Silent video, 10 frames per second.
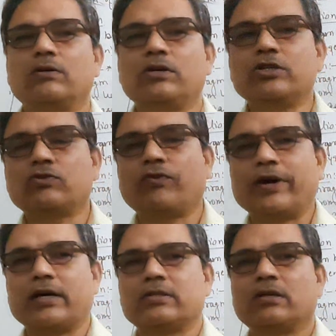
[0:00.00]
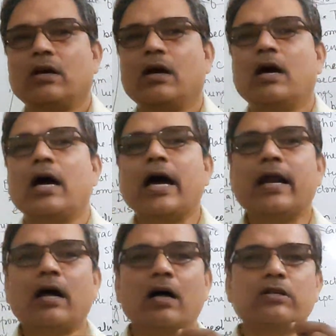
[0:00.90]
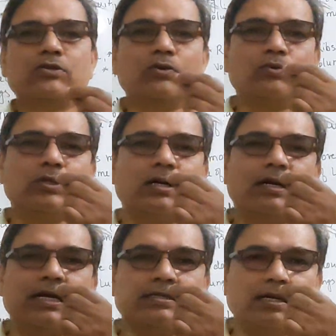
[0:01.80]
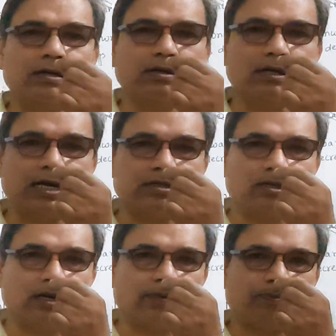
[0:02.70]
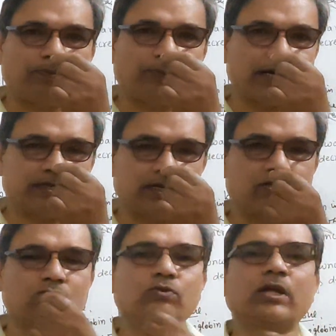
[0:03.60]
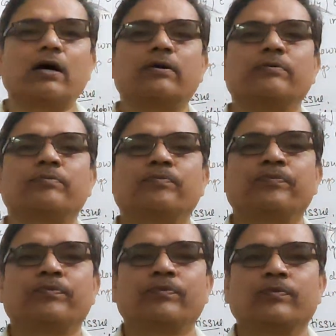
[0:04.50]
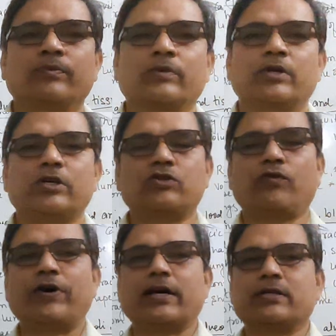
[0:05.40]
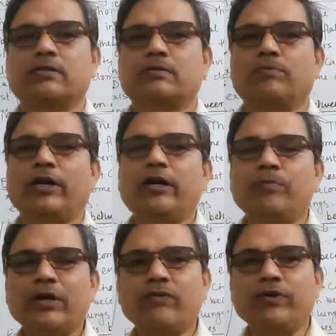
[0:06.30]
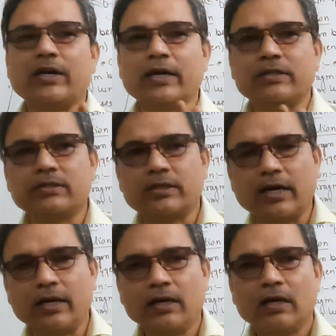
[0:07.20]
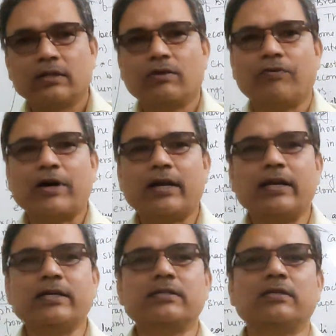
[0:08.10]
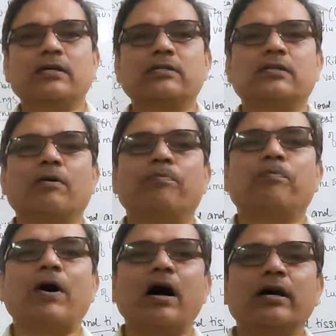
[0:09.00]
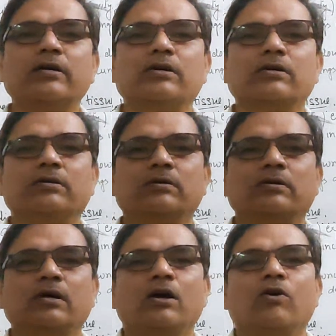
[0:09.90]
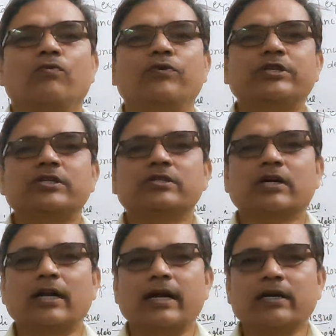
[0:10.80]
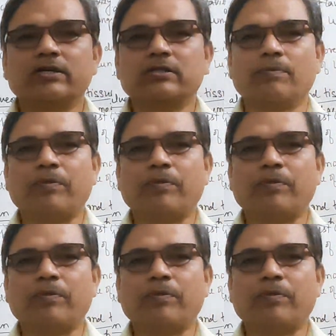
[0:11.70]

esophagus, and also to the nasal passage to the esophagus. It means we can say the pharynx is the part which is connected